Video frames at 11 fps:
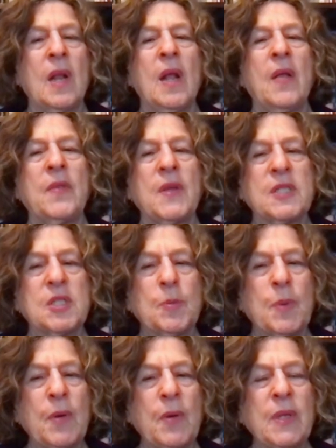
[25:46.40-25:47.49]
And the
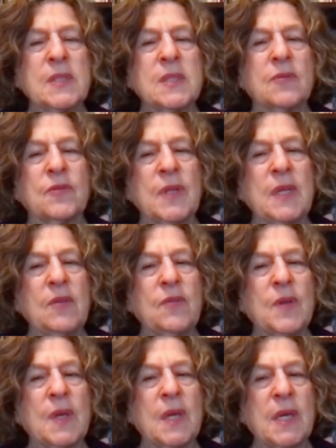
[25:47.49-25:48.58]
experience of
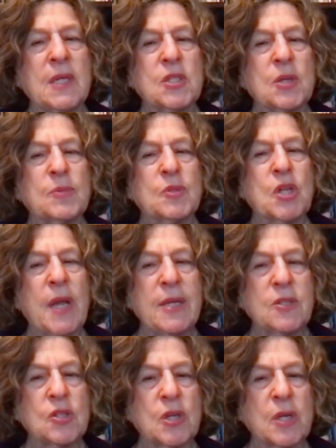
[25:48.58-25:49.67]
leaving Egypt
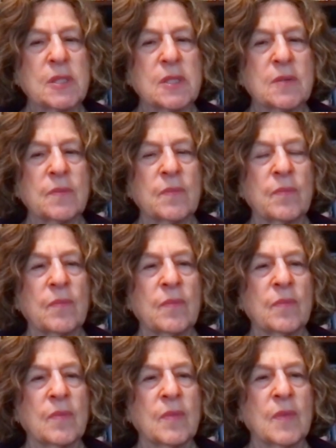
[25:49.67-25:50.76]
changed us,
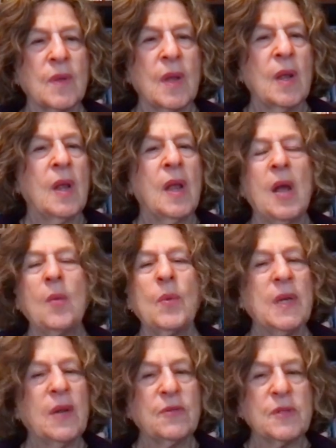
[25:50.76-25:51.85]
and we
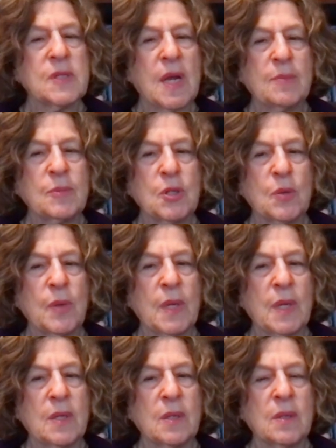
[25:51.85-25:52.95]
never stopped doing
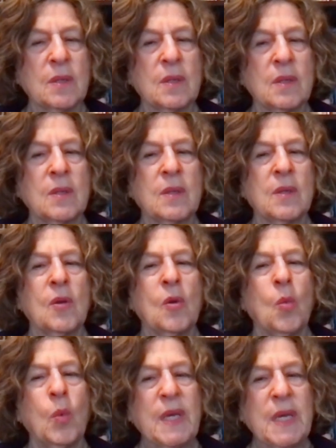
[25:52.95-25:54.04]
it.
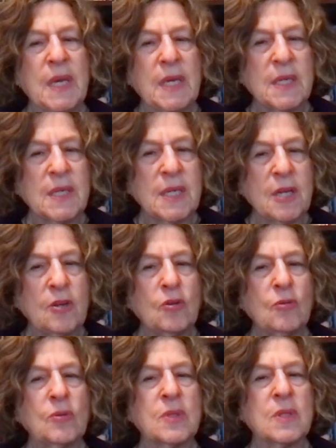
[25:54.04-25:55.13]
We
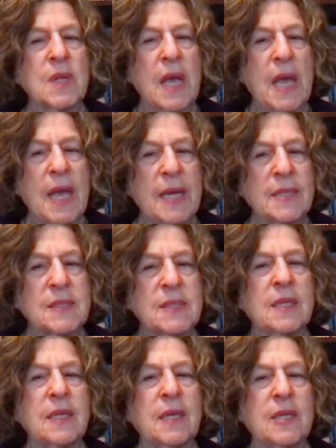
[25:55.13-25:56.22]
continue to
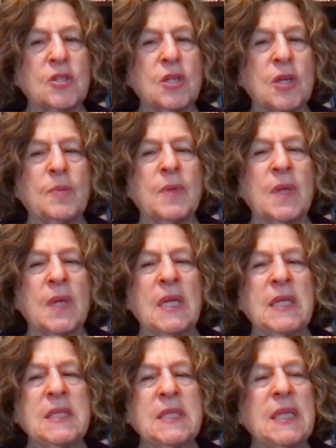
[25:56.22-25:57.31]
exit Egypt
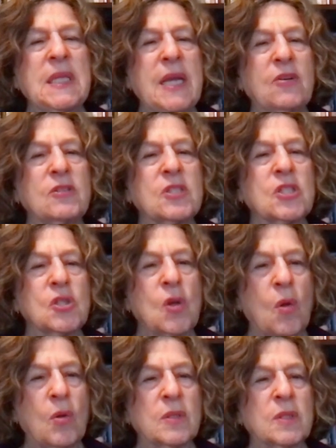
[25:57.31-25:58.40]
to let our
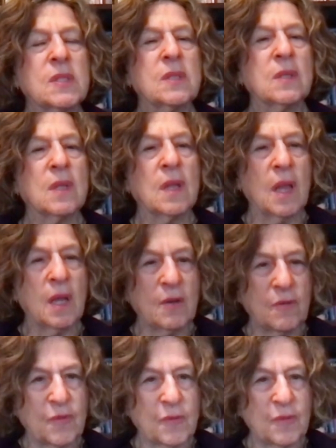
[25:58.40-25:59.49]
souls
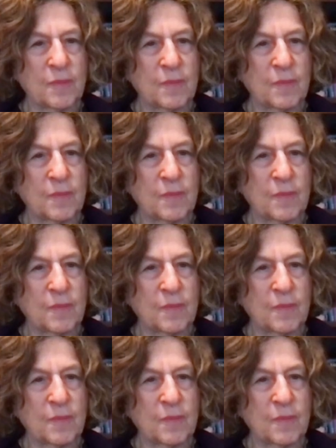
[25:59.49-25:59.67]
live.